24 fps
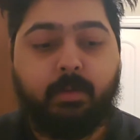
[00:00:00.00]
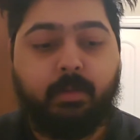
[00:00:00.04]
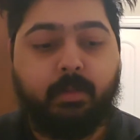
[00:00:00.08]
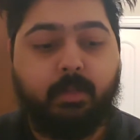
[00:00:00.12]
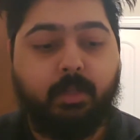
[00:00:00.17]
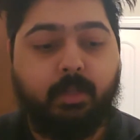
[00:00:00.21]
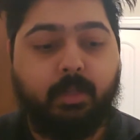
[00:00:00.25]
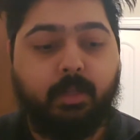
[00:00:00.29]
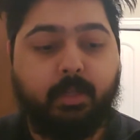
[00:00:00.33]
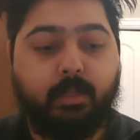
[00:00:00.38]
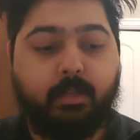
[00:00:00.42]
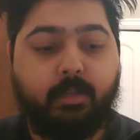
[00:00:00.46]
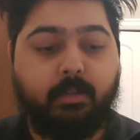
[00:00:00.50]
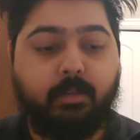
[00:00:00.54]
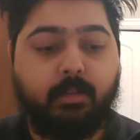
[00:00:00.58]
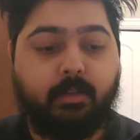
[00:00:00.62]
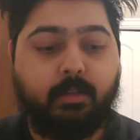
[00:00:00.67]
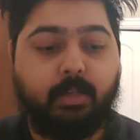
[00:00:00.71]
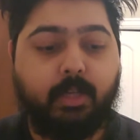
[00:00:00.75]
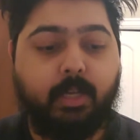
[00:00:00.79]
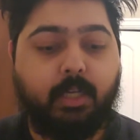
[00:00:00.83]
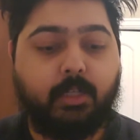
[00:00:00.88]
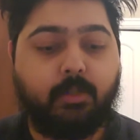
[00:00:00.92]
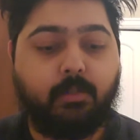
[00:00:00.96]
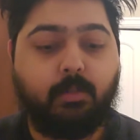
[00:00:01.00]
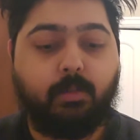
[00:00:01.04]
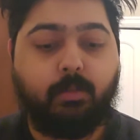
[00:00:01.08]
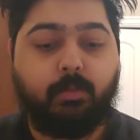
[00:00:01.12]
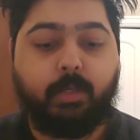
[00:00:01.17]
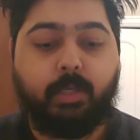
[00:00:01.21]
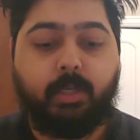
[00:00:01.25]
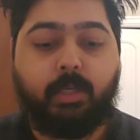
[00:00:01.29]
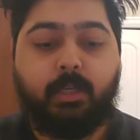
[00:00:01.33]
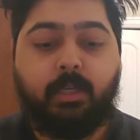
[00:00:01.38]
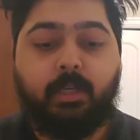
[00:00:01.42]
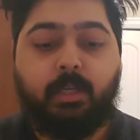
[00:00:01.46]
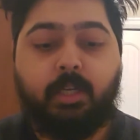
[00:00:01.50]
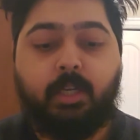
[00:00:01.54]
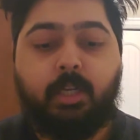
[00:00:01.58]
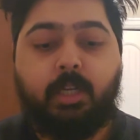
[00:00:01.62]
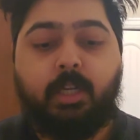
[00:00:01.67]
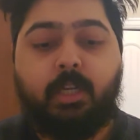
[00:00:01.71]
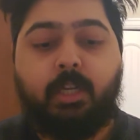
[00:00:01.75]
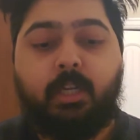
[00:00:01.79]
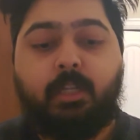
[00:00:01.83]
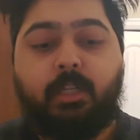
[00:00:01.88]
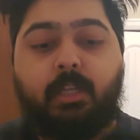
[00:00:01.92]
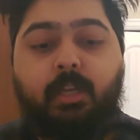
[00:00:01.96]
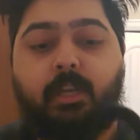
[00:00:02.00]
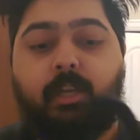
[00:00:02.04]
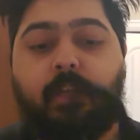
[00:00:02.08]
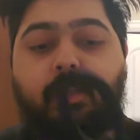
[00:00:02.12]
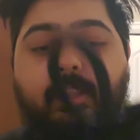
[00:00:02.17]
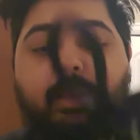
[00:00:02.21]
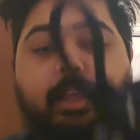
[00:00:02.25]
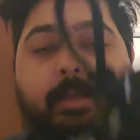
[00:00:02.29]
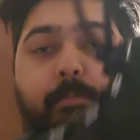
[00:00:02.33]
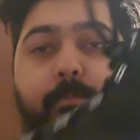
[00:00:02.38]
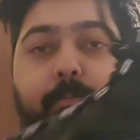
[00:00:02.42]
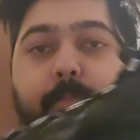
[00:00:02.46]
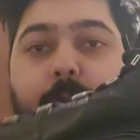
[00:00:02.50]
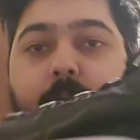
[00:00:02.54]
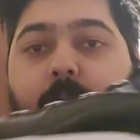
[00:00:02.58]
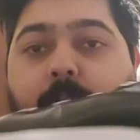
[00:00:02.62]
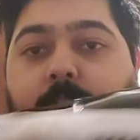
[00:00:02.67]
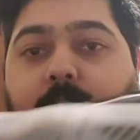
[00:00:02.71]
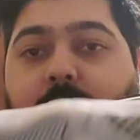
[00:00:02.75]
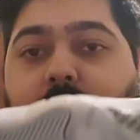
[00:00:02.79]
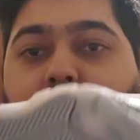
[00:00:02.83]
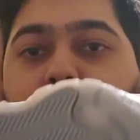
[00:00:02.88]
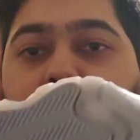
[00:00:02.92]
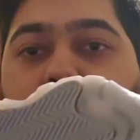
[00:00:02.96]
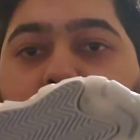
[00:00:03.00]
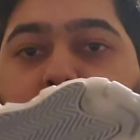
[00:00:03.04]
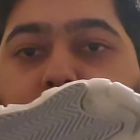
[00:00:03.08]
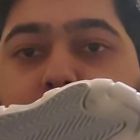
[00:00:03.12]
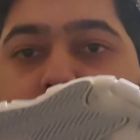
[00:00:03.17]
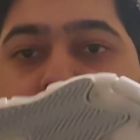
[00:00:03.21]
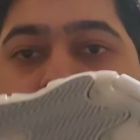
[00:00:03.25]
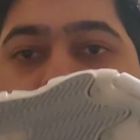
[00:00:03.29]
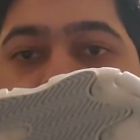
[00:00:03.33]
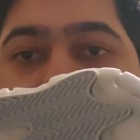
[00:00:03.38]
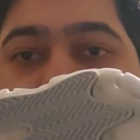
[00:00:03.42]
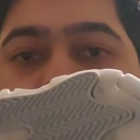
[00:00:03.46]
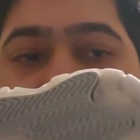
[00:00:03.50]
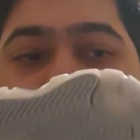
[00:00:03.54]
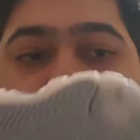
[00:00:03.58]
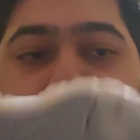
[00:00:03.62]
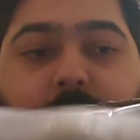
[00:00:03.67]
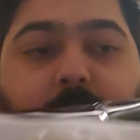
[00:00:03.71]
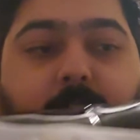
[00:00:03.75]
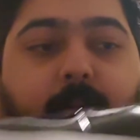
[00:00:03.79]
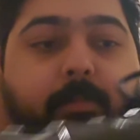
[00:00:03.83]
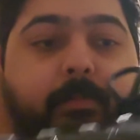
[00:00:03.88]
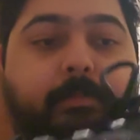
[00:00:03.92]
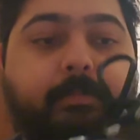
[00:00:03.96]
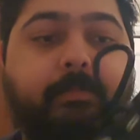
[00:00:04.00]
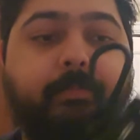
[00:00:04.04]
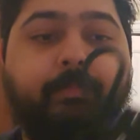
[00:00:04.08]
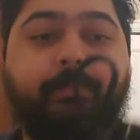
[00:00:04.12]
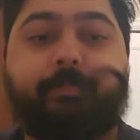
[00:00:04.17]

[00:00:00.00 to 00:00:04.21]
like casual wear. Then you got that milky outsole on them.